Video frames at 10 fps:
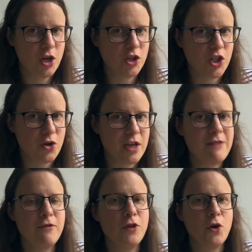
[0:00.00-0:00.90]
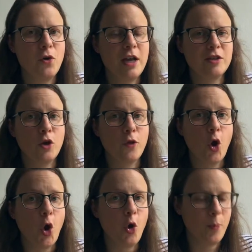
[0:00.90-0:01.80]
So even though it's not the
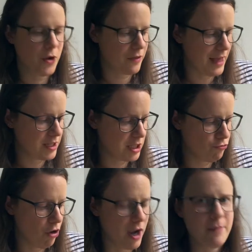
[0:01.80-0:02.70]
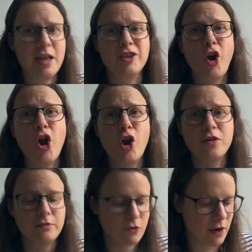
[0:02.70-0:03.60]
whole book that's in rhyme, it's got
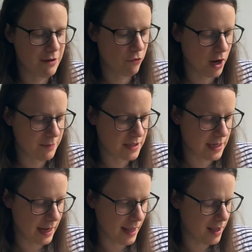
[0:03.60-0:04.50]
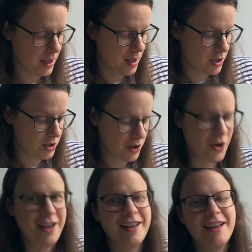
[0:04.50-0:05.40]
lots of great rhymes in it. So
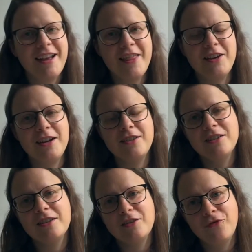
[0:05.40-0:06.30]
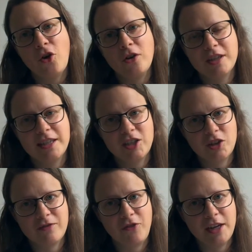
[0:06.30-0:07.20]
the frog's just
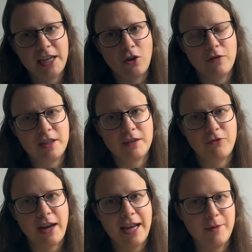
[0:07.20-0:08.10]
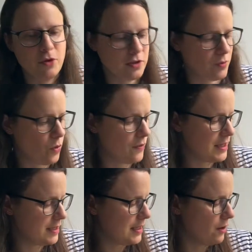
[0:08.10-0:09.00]
finding all these different animals and what they
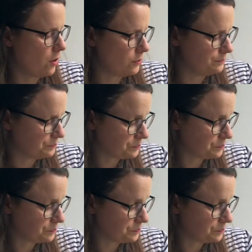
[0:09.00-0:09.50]
sit on.